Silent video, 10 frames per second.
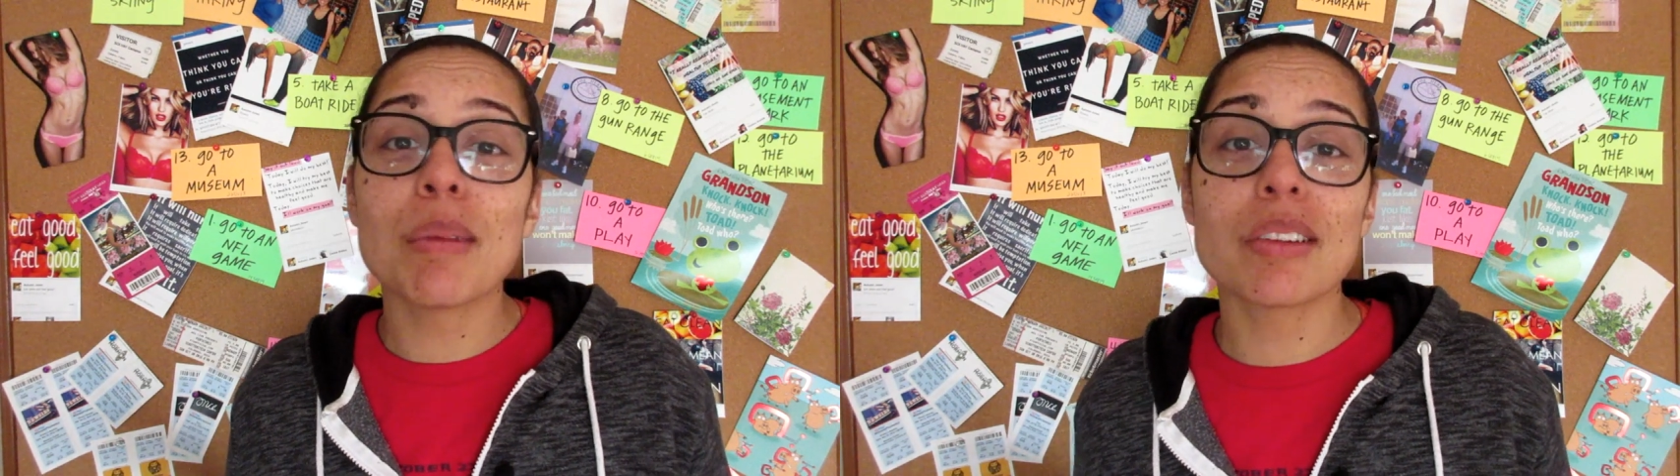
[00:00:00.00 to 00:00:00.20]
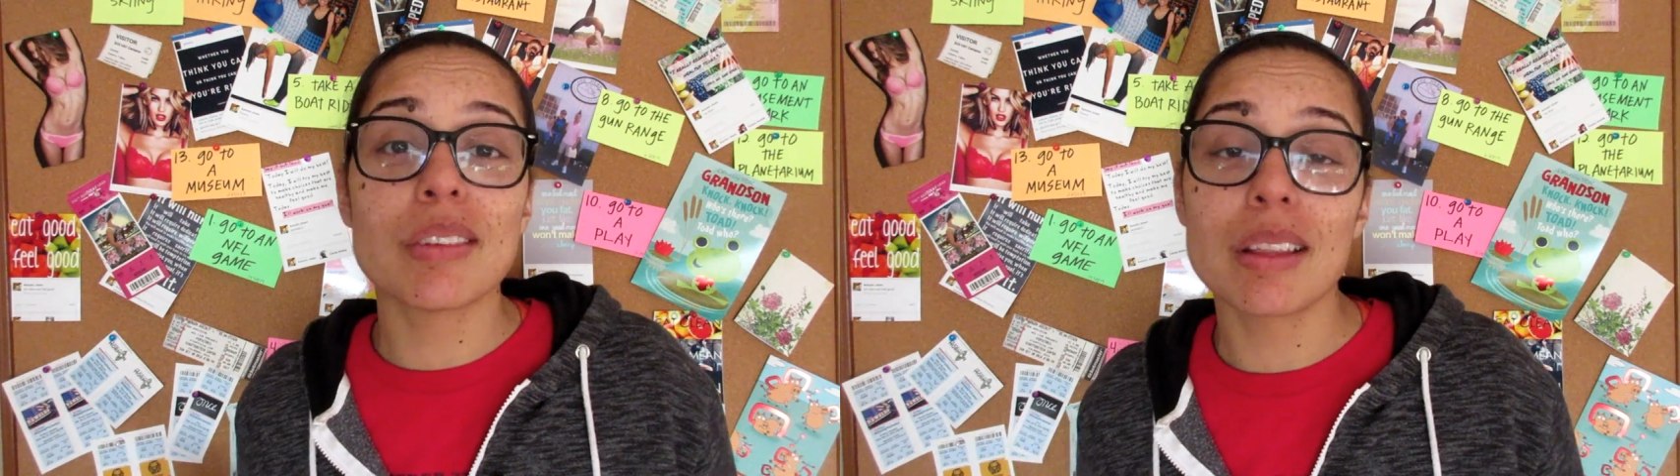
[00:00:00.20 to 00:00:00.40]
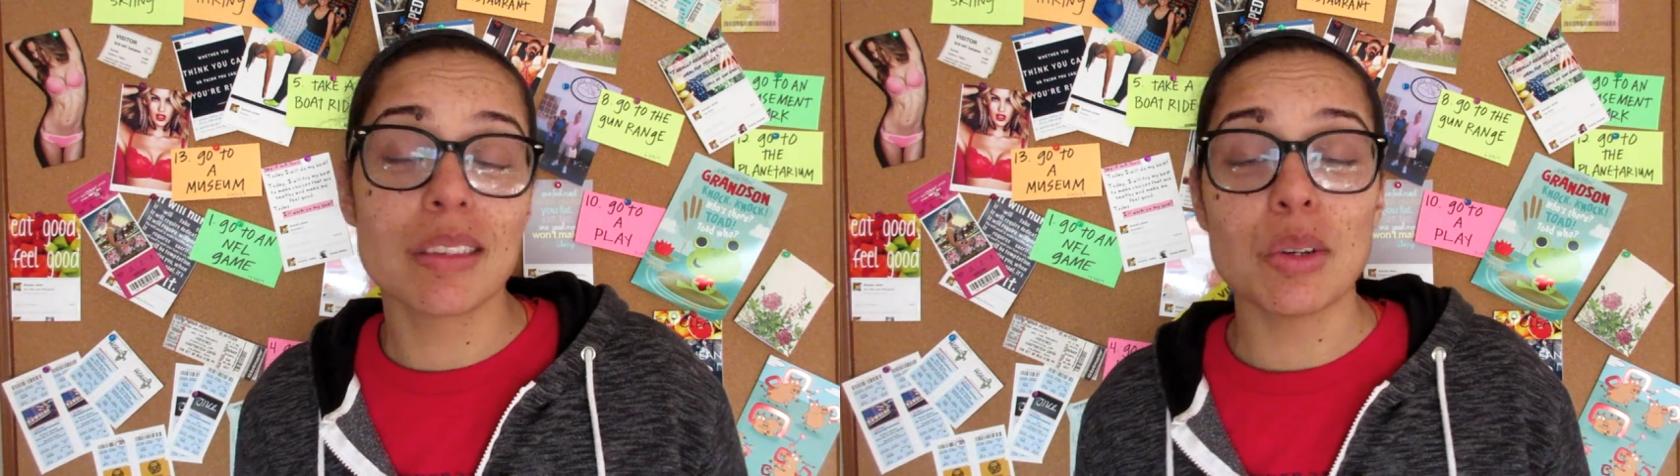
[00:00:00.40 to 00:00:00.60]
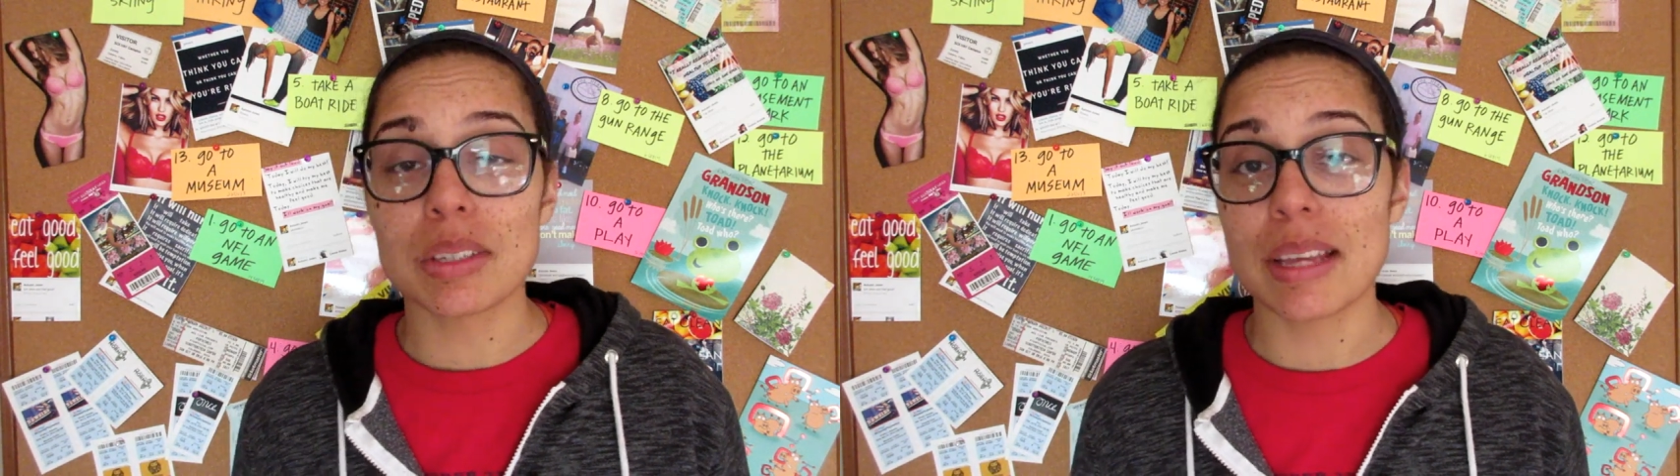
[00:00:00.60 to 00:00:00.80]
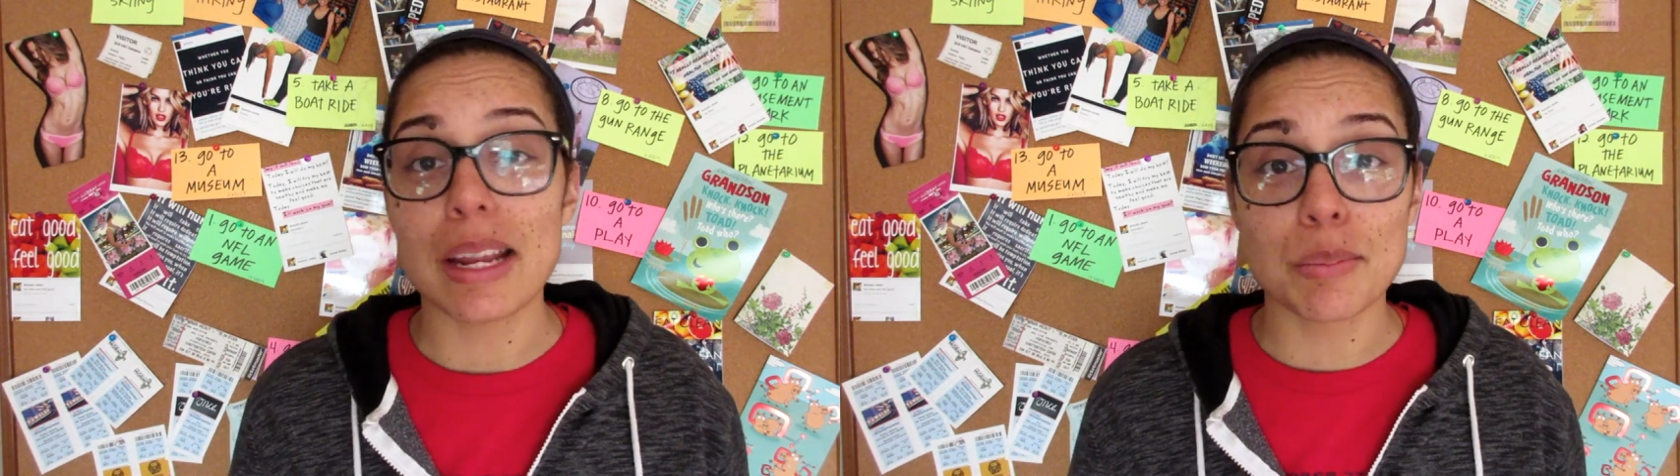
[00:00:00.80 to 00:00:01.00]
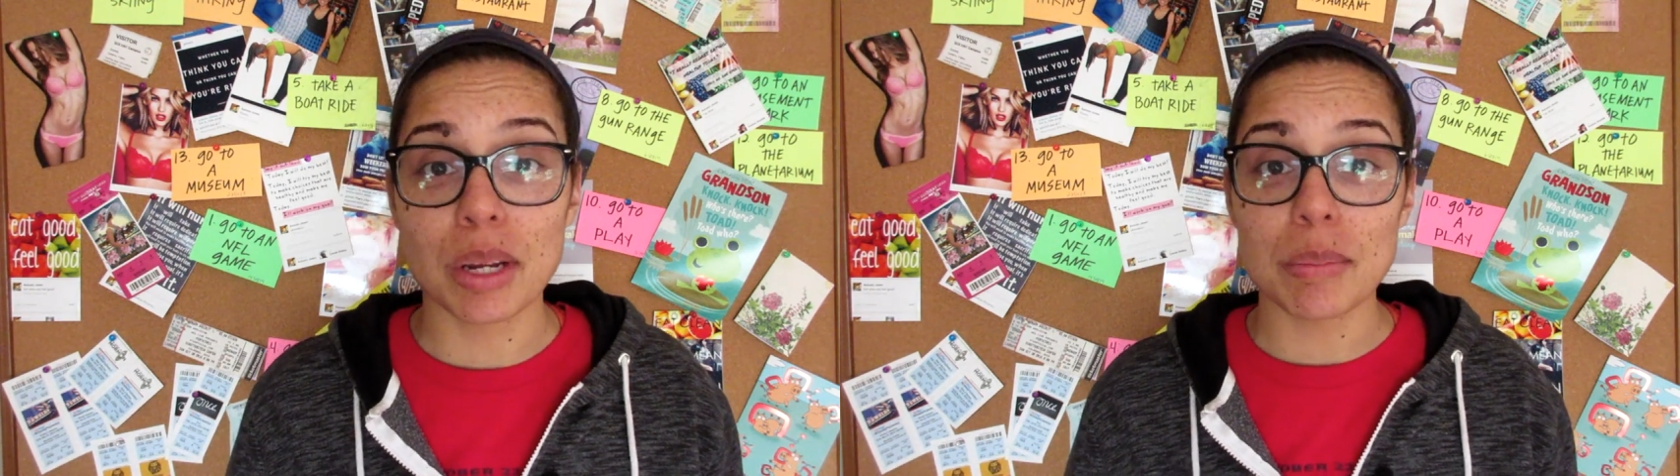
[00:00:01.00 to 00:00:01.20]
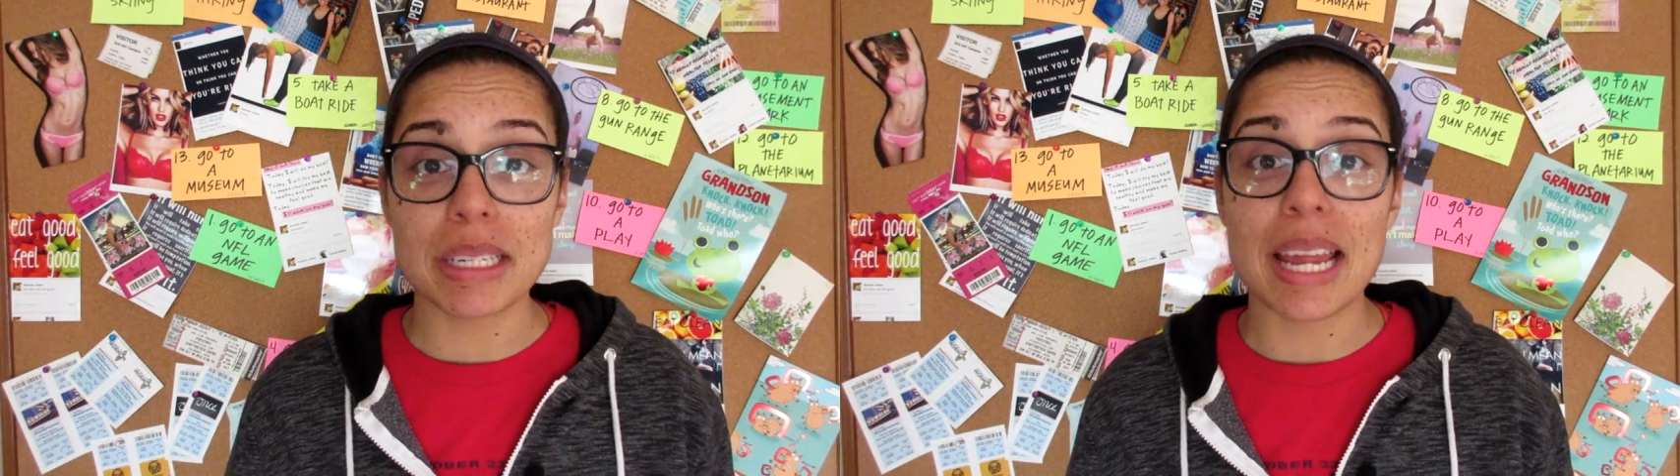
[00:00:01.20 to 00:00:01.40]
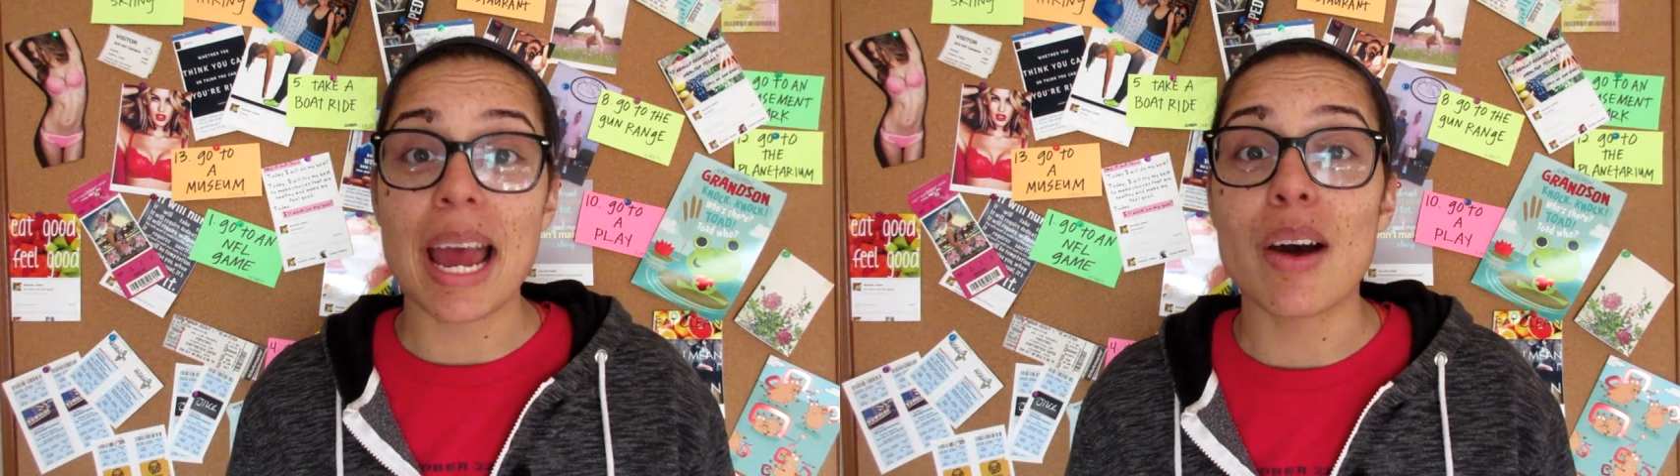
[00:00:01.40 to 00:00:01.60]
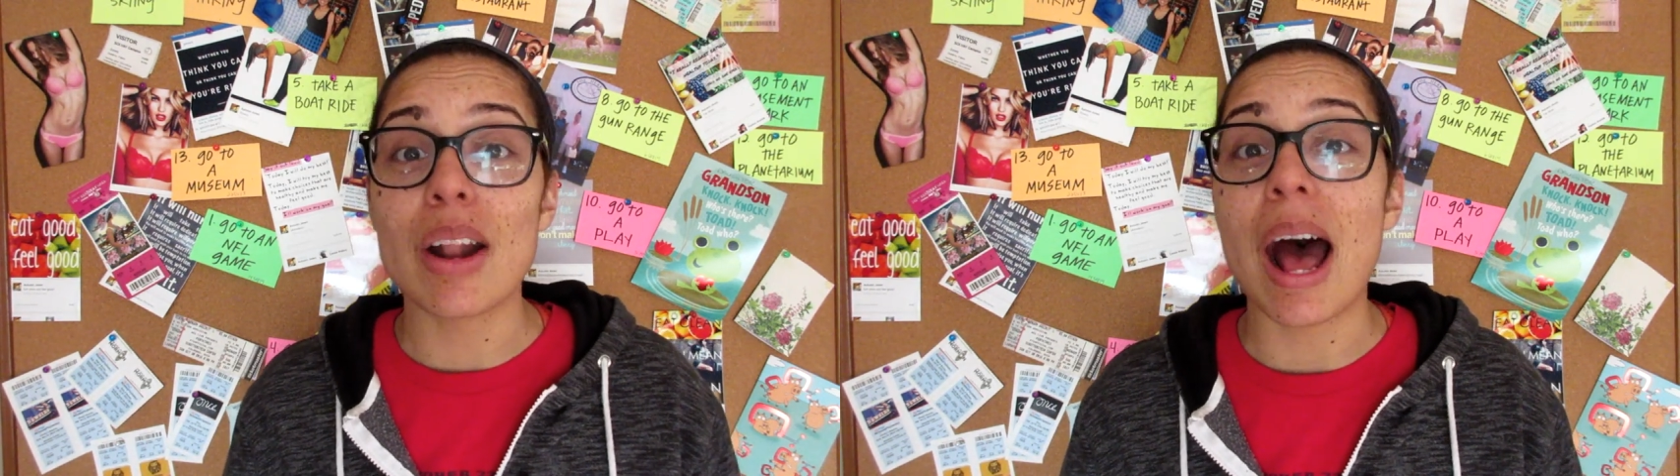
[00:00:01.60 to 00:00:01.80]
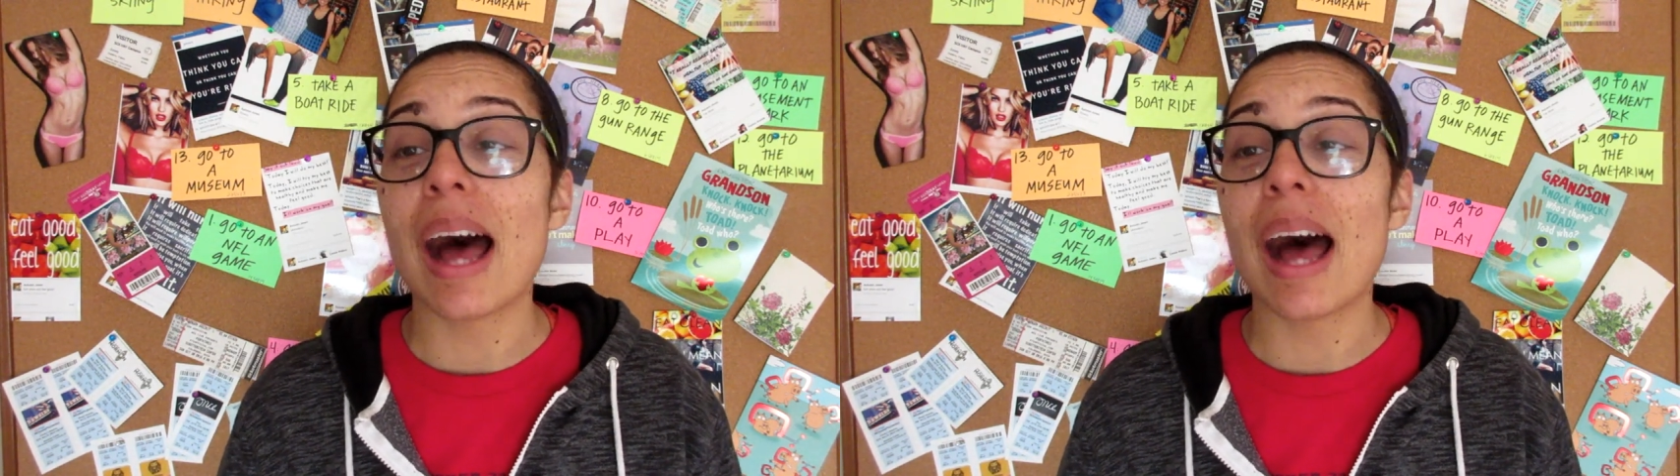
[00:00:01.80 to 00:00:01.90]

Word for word: much nothing you can say to bring me down.